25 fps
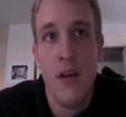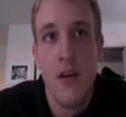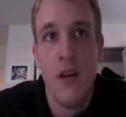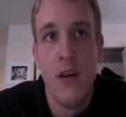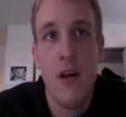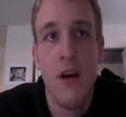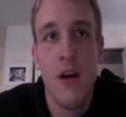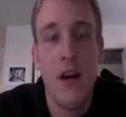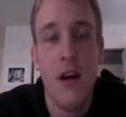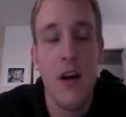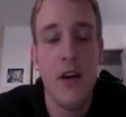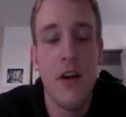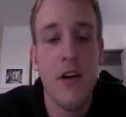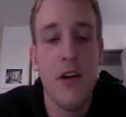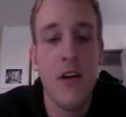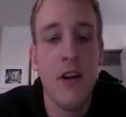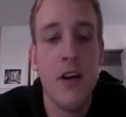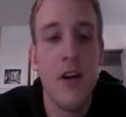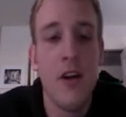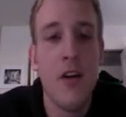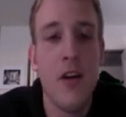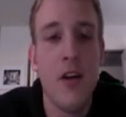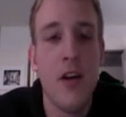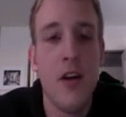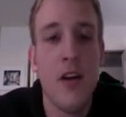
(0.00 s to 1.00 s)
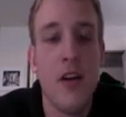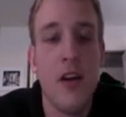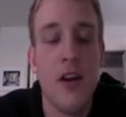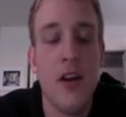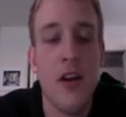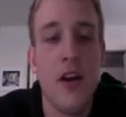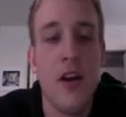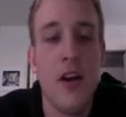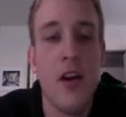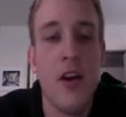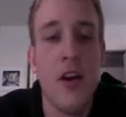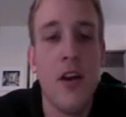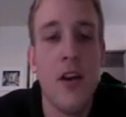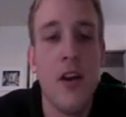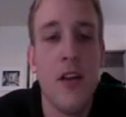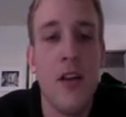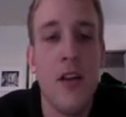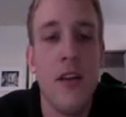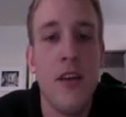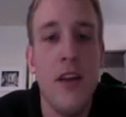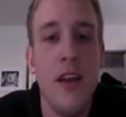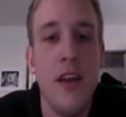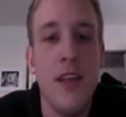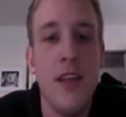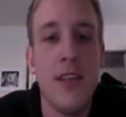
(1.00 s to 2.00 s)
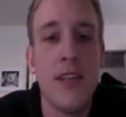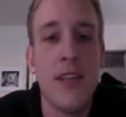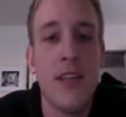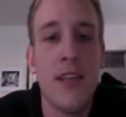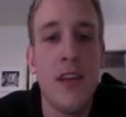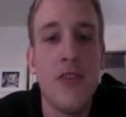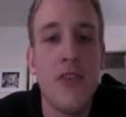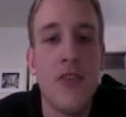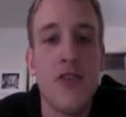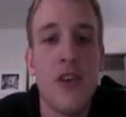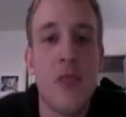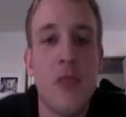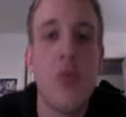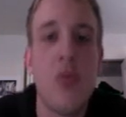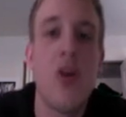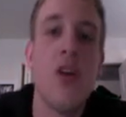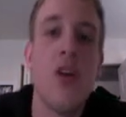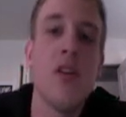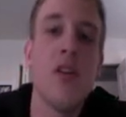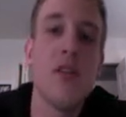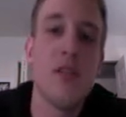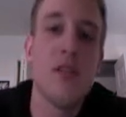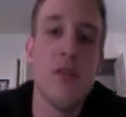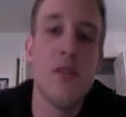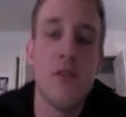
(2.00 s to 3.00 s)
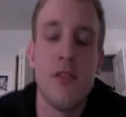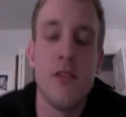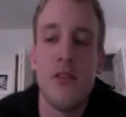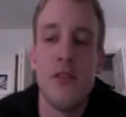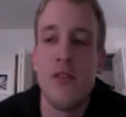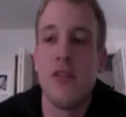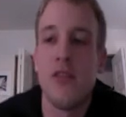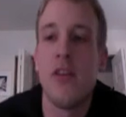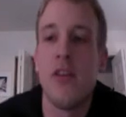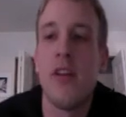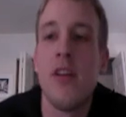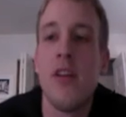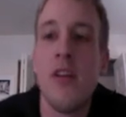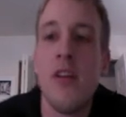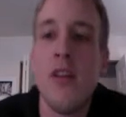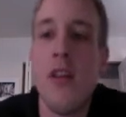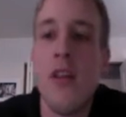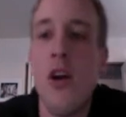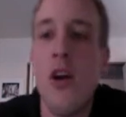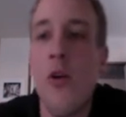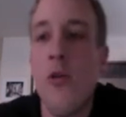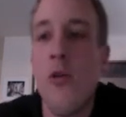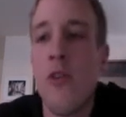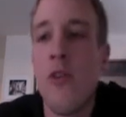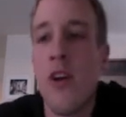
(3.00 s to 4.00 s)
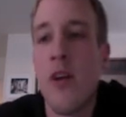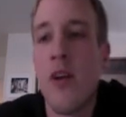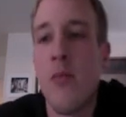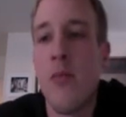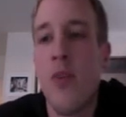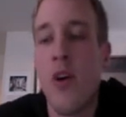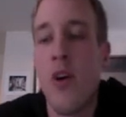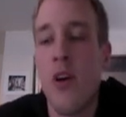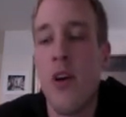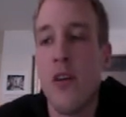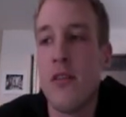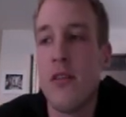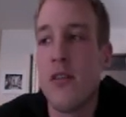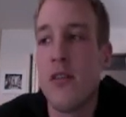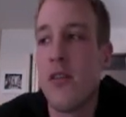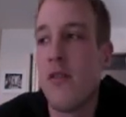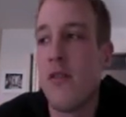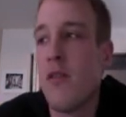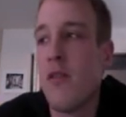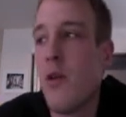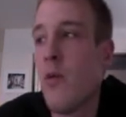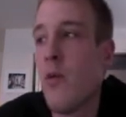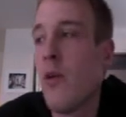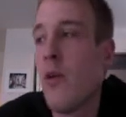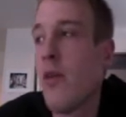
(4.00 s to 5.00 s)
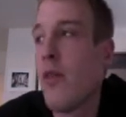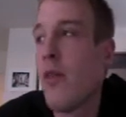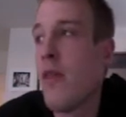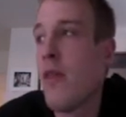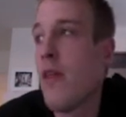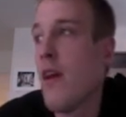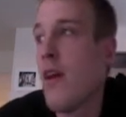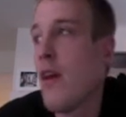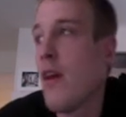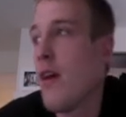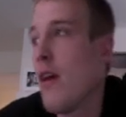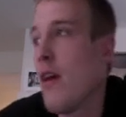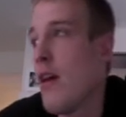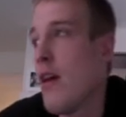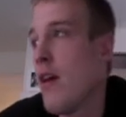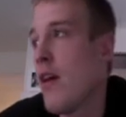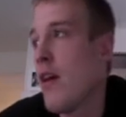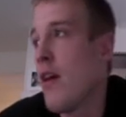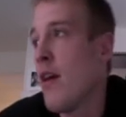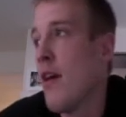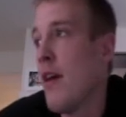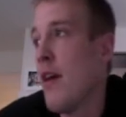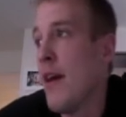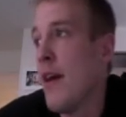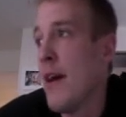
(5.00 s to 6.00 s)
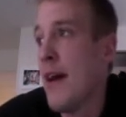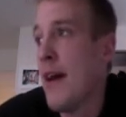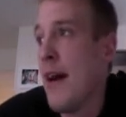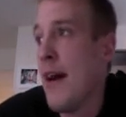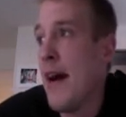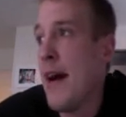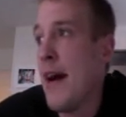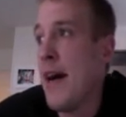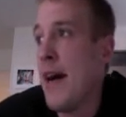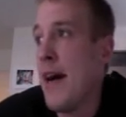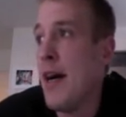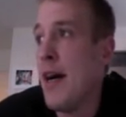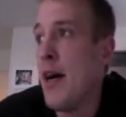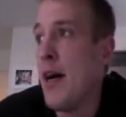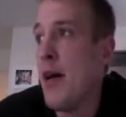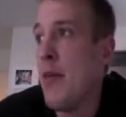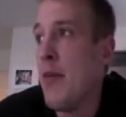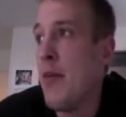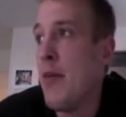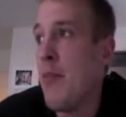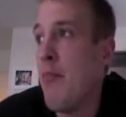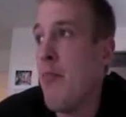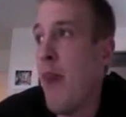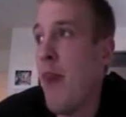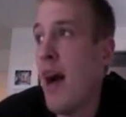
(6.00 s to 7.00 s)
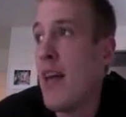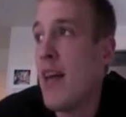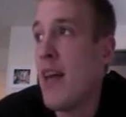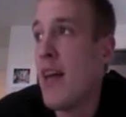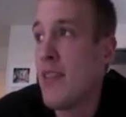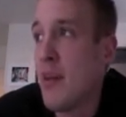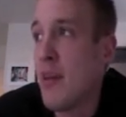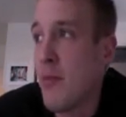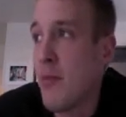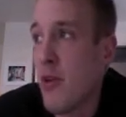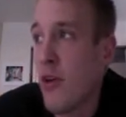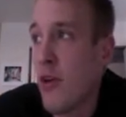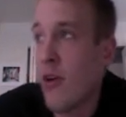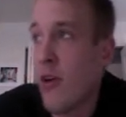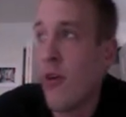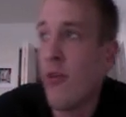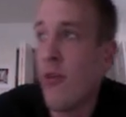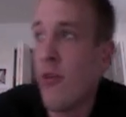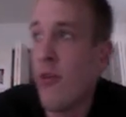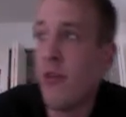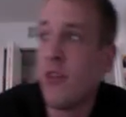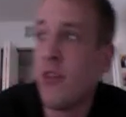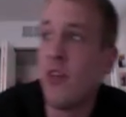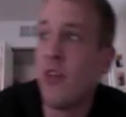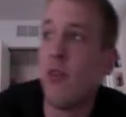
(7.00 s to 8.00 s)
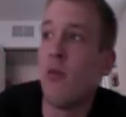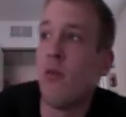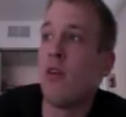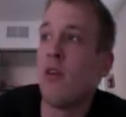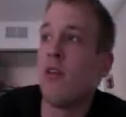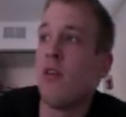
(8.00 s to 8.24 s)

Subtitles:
All right, you're gonna on the eccentric part, so usually the lowering part. So if you were thinking bicep curl and you're